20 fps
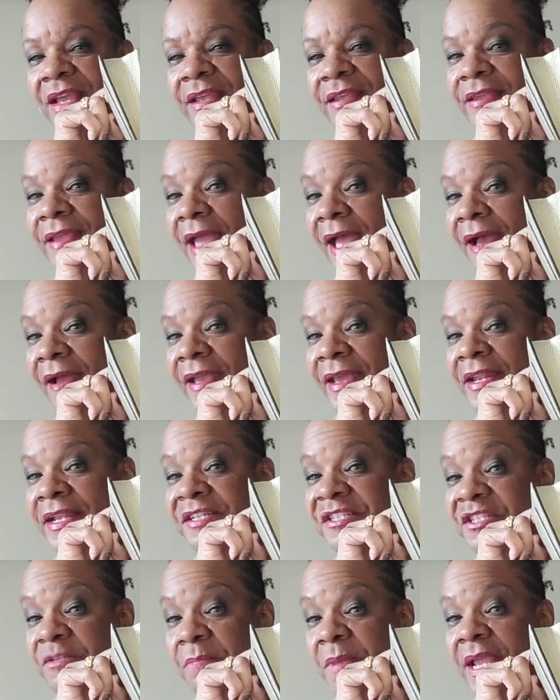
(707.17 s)
yeah, it
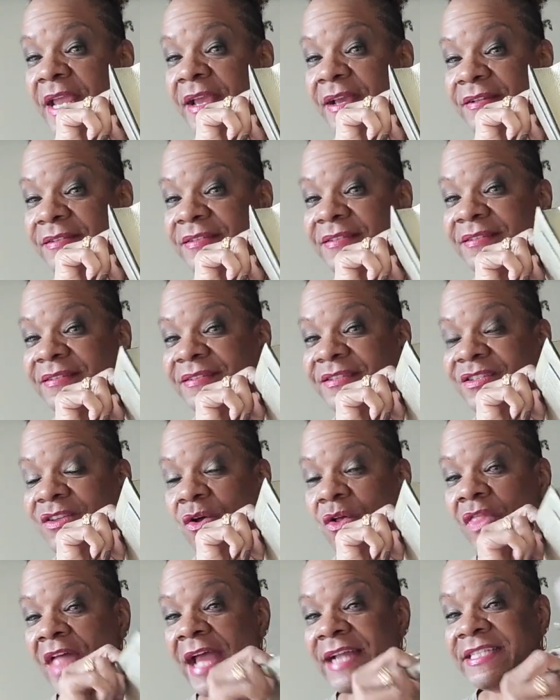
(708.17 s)
expands,
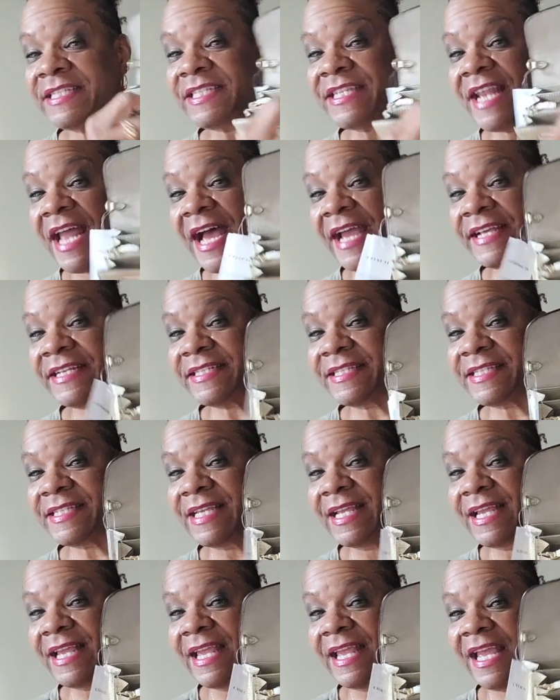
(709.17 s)
so that's nice.
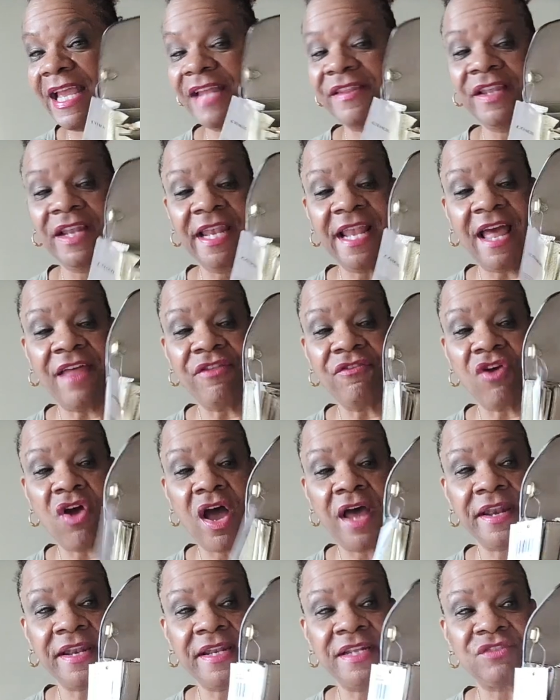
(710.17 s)
And the leather
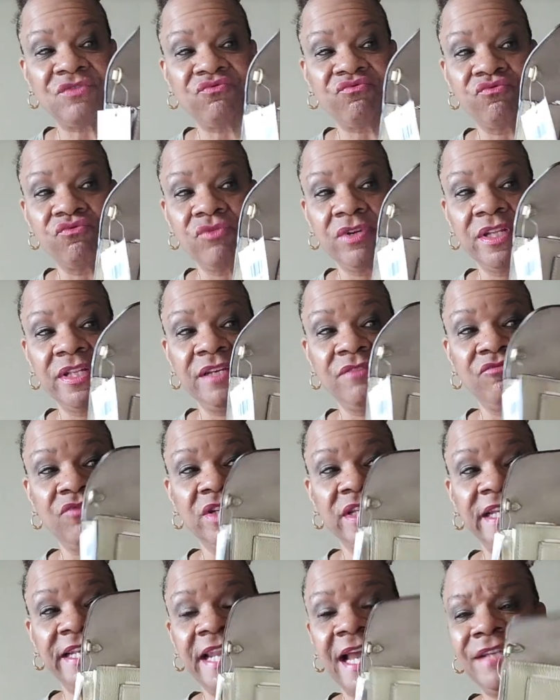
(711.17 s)
on it is really,
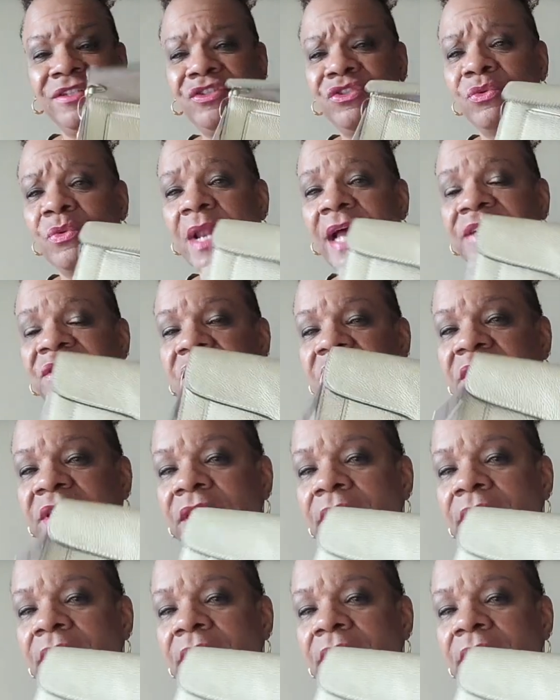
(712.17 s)
really nice too. And I just